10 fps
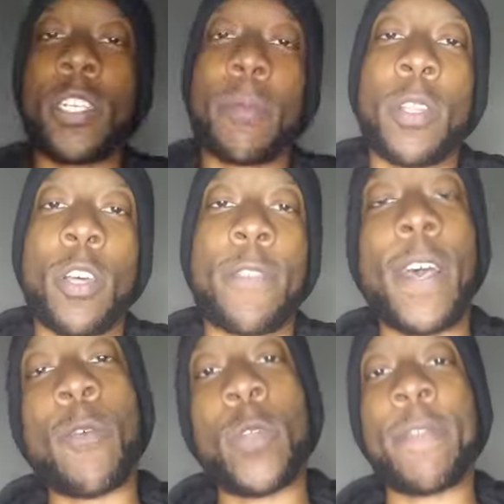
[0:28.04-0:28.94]
so you're
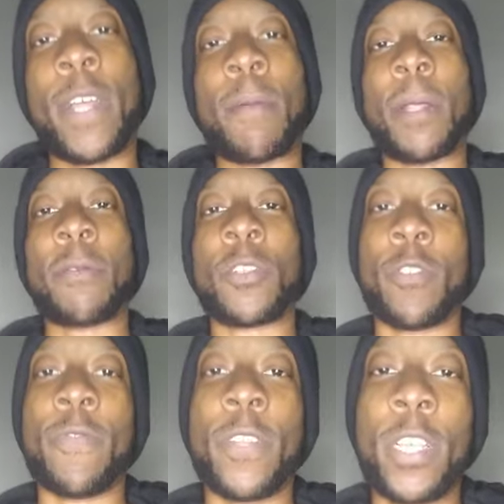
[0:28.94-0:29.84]
notified whenever I upload
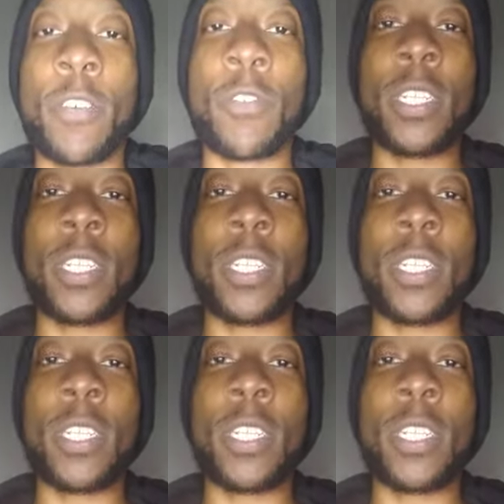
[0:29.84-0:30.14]
new videos